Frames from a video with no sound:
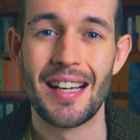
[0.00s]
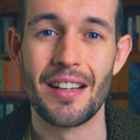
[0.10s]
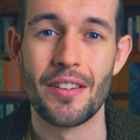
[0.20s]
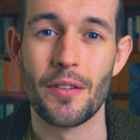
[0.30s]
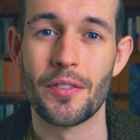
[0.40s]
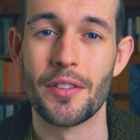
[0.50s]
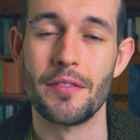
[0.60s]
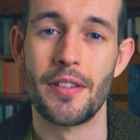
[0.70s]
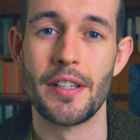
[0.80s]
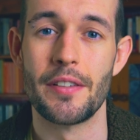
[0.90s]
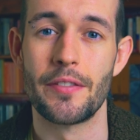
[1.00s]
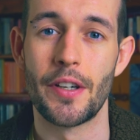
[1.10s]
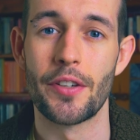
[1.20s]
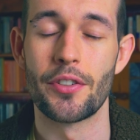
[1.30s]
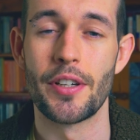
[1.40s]
and often very
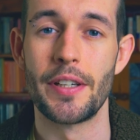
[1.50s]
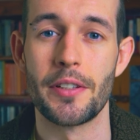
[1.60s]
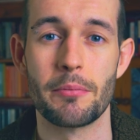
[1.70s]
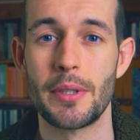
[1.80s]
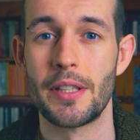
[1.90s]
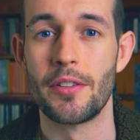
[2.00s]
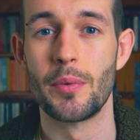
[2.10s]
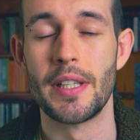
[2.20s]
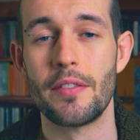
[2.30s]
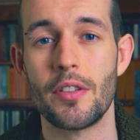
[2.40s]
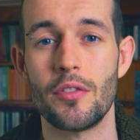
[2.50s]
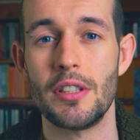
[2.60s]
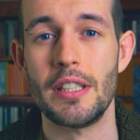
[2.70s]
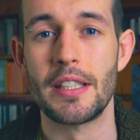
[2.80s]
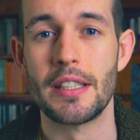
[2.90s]
frustrating because we're never
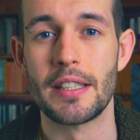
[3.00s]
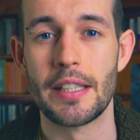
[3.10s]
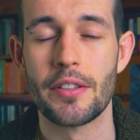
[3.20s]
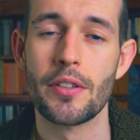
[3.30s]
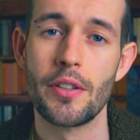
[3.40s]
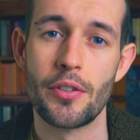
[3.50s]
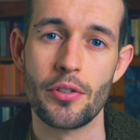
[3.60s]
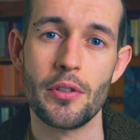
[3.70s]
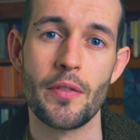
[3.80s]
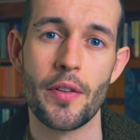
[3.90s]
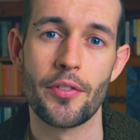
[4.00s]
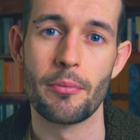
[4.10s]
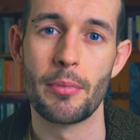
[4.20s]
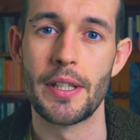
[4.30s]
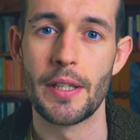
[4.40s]
really going to get to the truth of
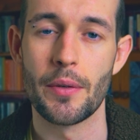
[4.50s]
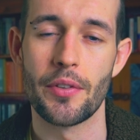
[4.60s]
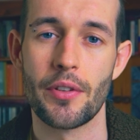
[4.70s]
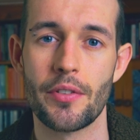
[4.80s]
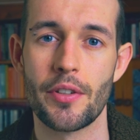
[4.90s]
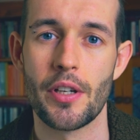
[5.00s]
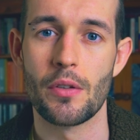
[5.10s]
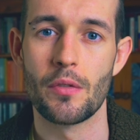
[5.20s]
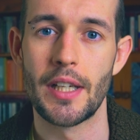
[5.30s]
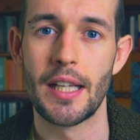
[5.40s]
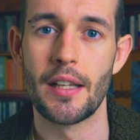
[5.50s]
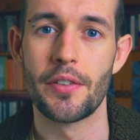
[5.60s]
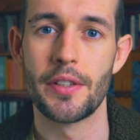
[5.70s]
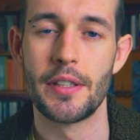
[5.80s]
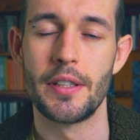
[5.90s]
somebody else's internal
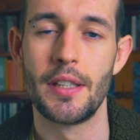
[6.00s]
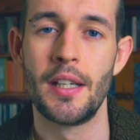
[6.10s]
reality.